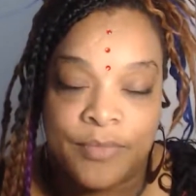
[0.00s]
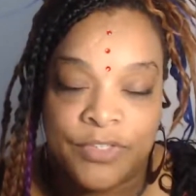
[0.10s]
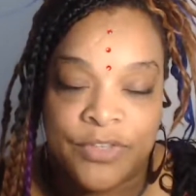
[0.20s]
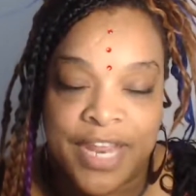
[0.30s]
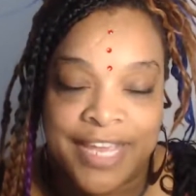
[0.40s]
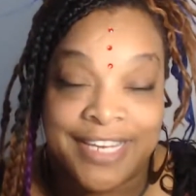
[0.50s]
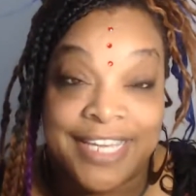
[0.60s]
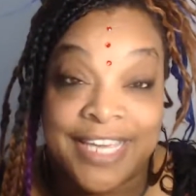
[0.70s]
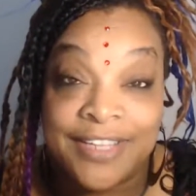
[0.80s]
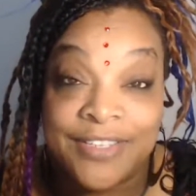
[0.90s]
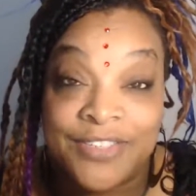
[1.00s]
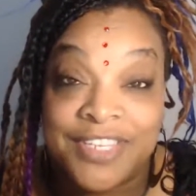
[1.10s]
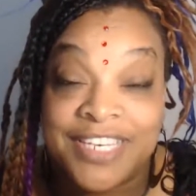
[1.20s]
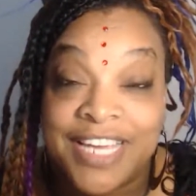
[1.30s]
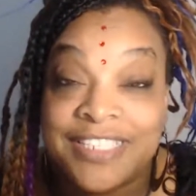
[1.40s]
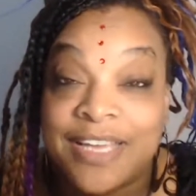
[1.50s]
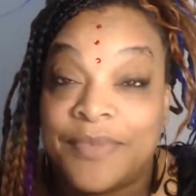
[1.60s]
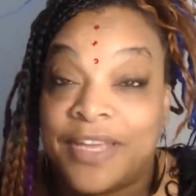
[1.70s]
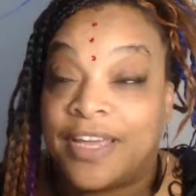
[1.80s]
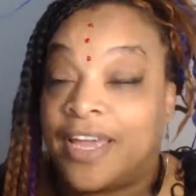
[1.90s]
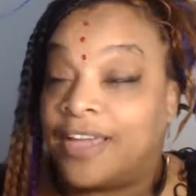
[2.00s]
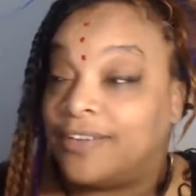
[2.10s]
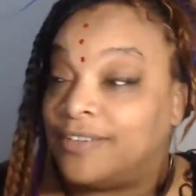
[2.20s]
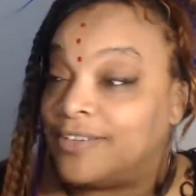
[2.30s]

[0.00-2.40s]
so that I can heal it. So the next time I